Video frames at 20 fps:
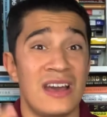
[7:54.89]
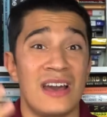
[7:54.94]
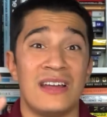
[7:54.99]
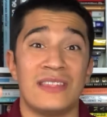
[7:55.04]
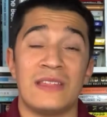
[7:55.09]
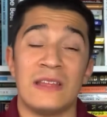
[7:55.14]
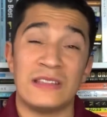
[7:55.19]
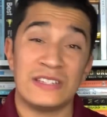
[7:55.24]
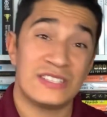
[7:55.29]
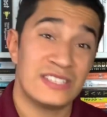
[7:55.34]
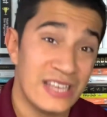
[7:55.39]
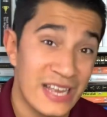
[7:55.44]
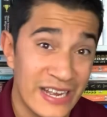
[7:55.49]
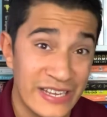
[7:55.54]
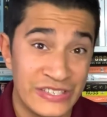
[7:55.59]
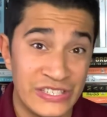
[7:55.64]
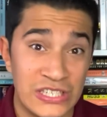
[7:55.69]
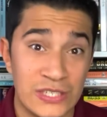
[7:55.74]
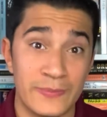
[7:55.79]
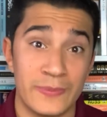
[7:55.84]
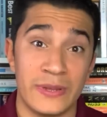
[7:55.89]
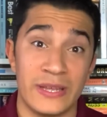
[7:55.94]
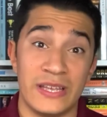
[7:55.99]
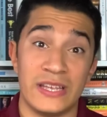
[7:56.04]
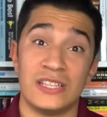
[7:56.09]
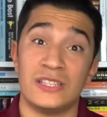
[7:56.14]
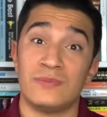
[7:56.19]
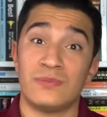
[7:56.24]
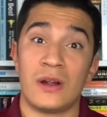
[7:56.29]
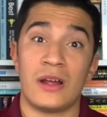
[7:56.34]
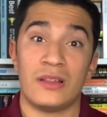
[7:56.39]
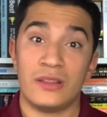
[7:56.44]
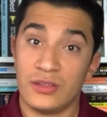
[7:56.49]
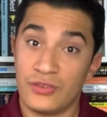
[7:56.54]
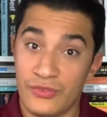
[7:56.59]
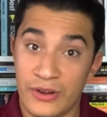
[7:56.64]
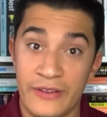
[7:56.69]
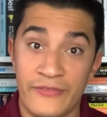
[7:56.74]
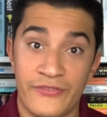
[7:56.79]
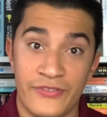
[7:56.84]
Then C I S S P is probably
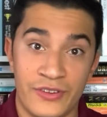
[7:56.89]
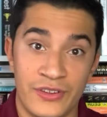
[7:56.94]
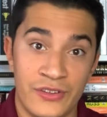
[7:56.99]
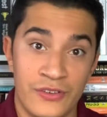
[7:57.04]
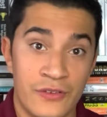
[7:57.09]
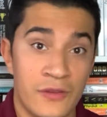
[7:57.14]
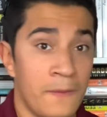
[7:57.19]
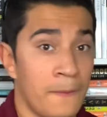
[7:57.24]
great for you.